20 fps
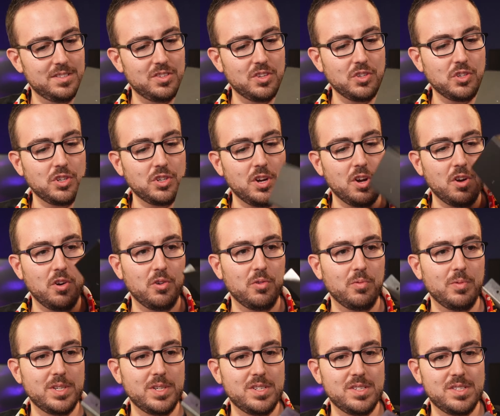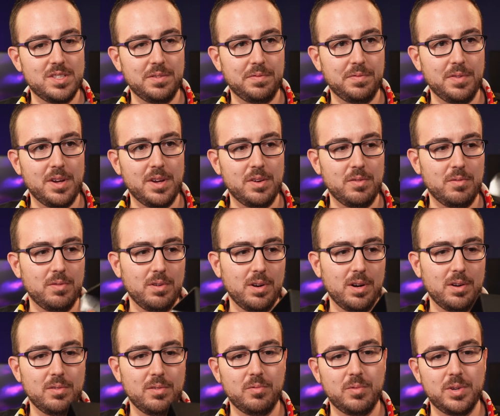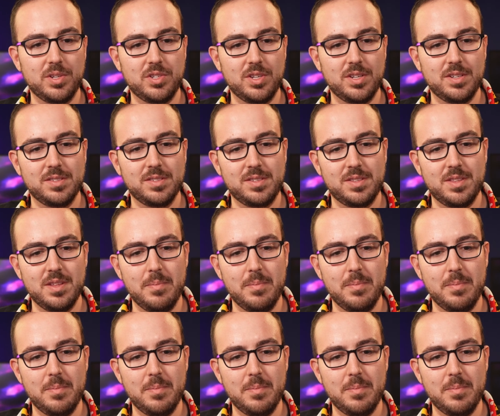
to show which is the front or which is the